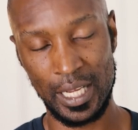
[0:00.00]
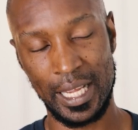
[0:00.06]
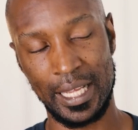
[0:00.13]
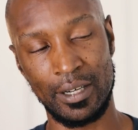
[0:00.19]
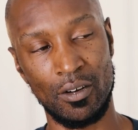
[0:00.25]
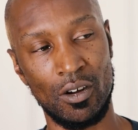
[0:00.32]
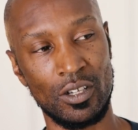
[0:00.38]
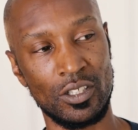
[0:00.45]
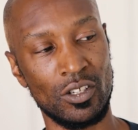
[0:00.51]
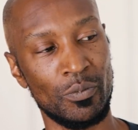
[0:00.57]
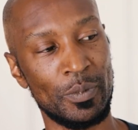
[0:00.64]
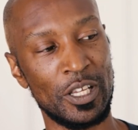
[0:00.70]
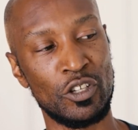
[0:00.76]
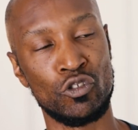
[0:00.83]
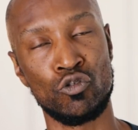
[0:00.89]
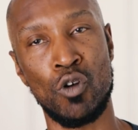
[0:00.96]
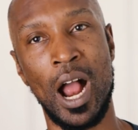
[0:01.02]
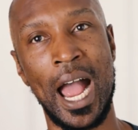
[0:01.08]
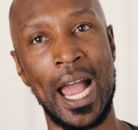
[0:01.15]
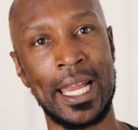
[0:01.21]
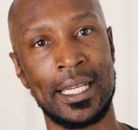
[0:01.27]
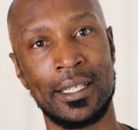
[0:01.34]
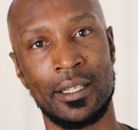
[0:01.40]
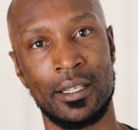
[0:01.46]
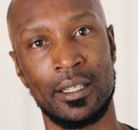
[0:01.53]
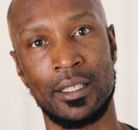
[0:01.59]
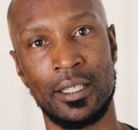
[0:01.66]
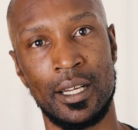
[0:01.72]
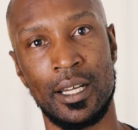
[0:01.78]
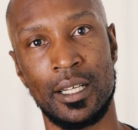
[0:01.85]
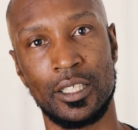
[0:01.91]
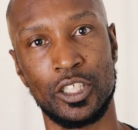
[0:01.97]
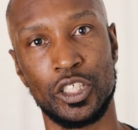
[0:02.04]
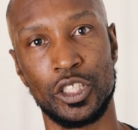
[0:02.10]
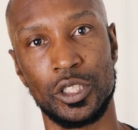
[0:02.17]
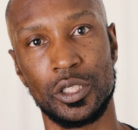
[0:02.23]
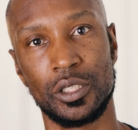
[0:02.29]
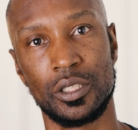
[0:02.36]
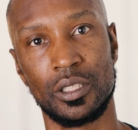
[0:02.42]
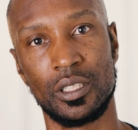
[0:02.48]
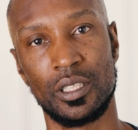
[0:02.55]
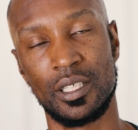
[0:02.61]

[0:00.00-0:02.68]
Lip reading: and it'll also be dry to the touch.